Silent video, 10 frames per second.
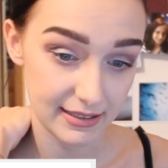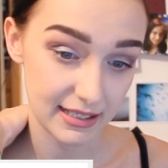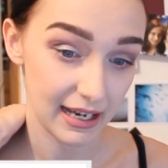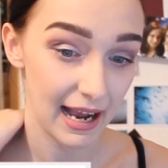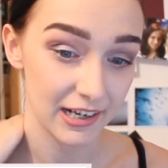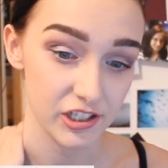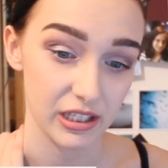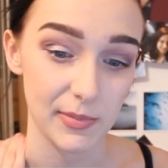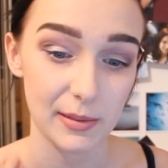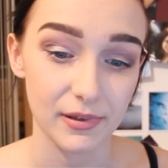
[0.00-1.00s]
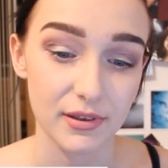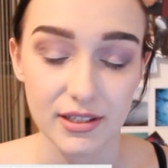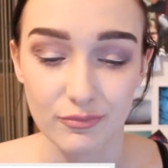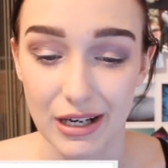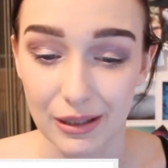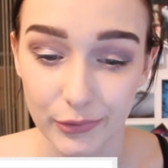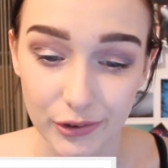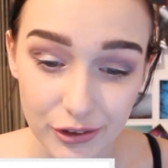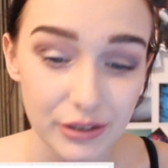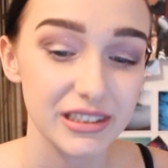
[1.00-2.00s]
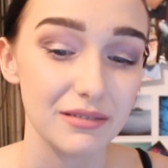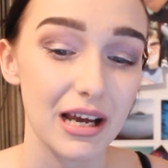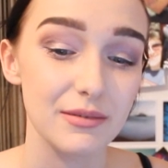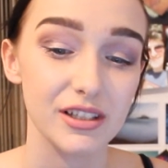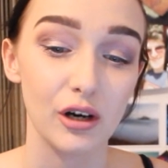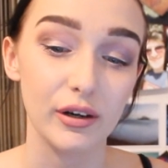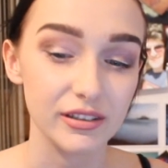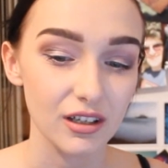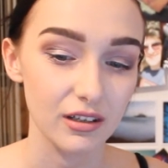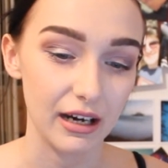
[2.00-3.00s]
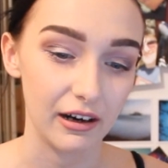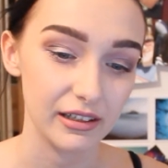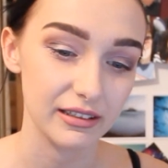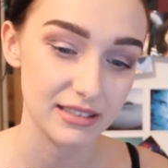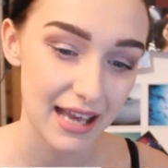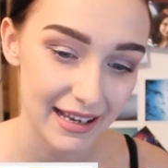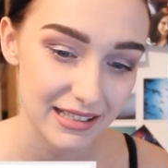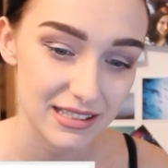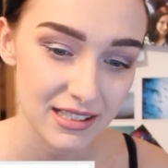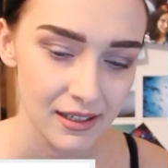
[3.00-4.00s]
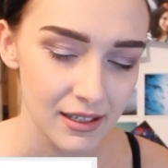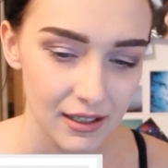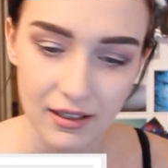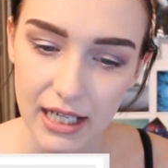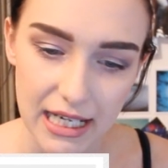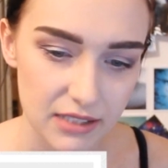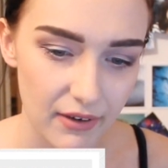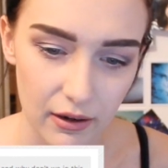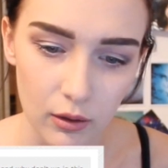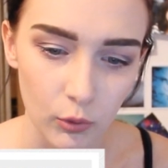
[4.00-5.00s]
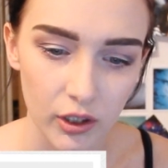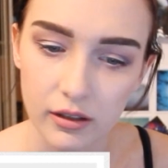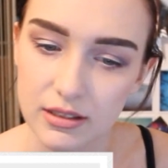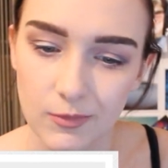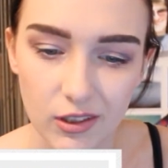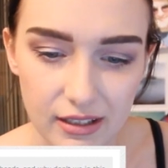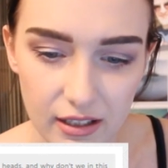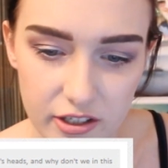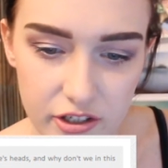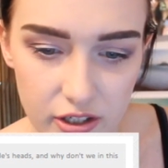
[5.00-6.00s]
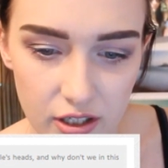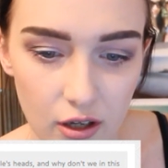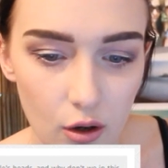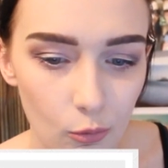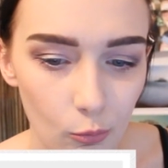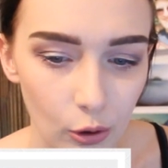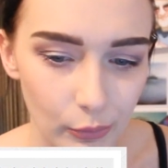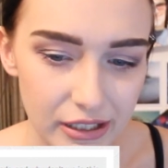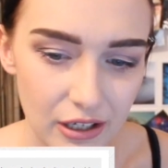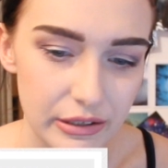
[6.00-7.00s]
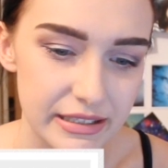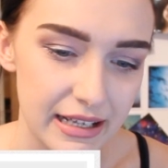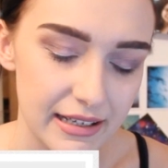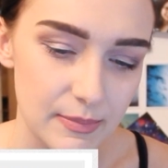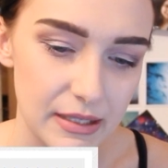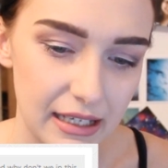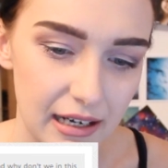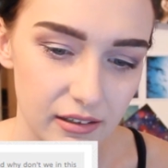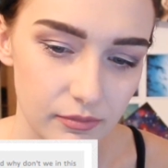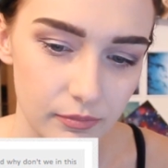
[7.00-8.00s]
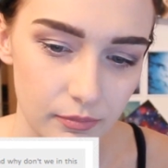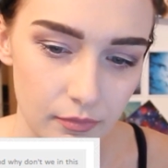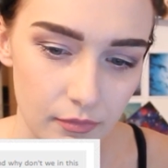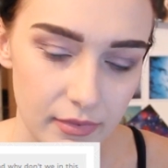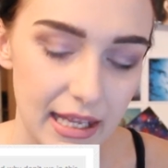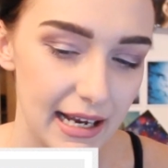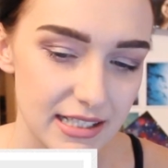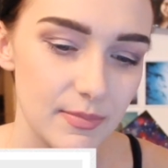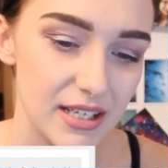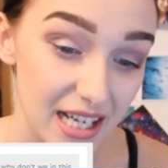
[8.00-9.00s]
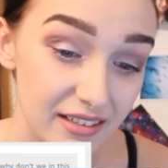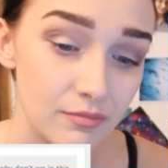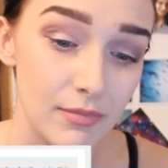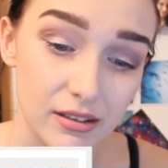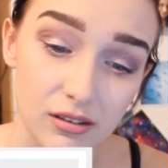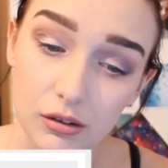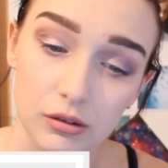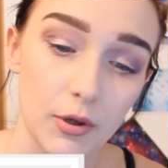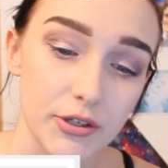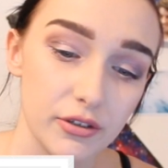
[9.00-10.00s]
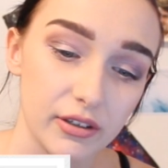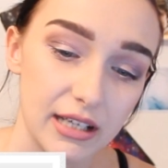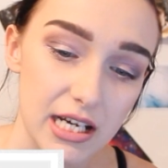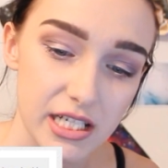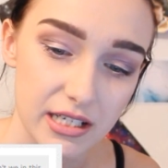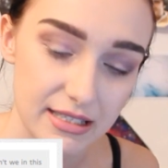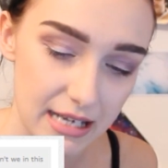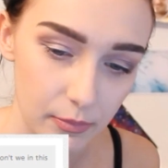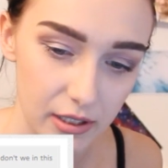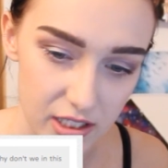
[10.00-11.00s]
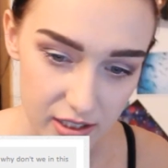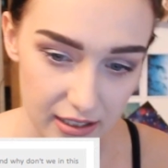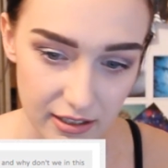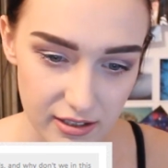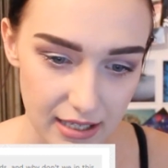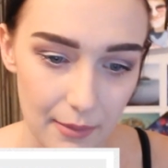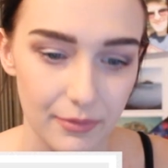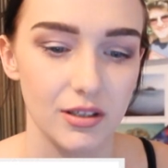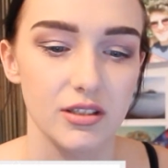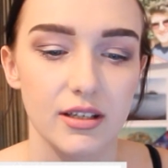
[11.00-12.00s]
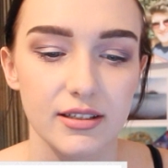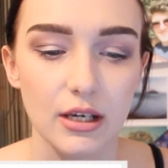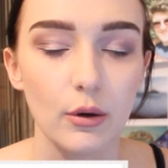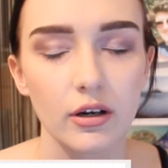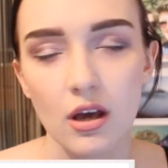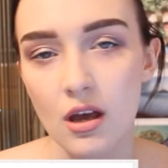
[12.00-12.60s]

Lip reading: saying, actually, people in this realm do sometimes go into other characters' heads. As for how it works, I'm not entirely sure. What we know is there has to be a kind of mental or emotional connection established, and it just happens, and so on.